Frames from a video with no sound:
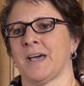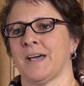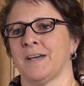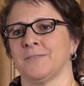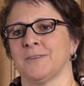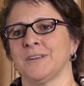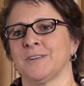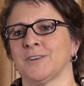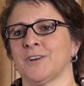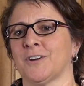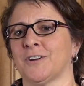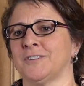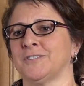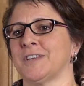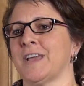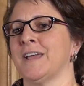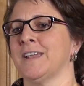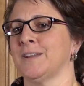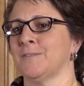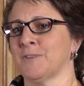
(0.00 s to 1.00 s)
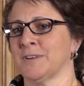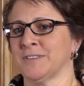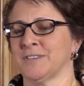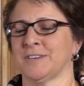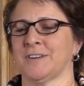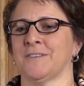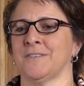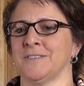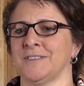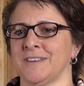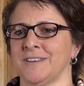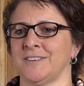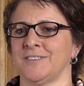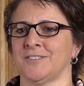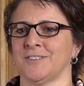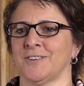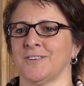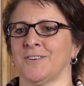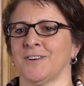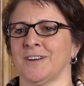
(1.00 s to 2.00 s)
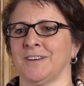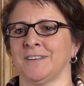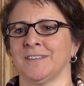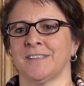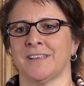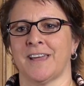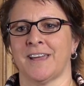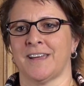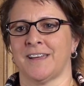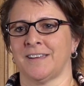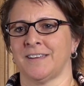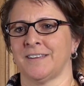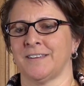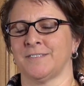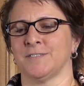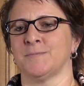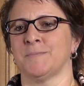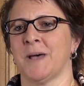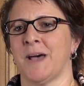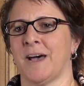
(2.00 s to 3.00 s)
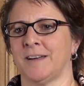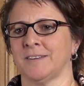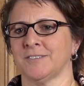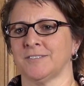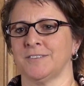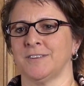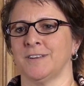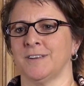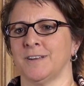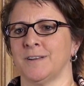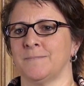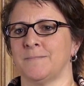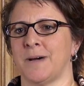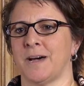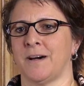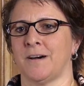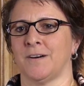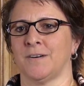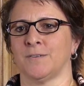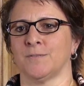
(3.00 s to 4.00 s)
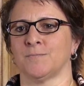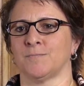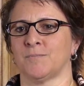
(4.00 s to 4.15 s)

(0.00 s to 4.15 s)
I would encourage anyone to go into engineering that is passionate about